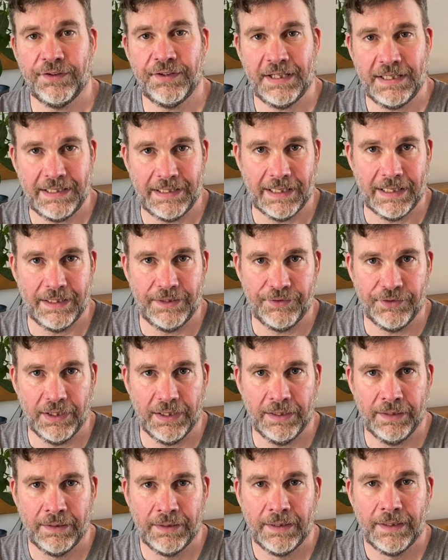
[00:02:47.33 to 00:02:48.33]
teenager,
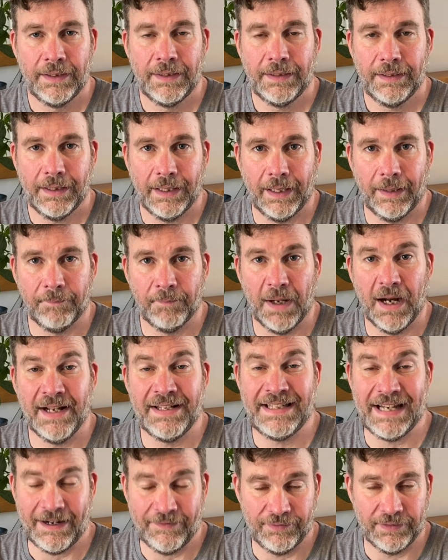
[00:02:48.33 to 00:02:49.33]
um, I
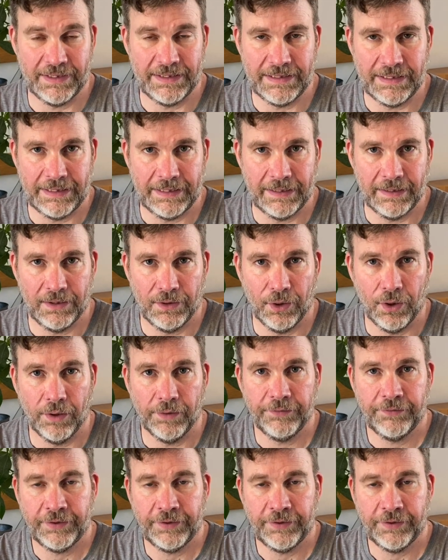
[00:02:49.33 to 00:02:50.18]
definitely did it a lot.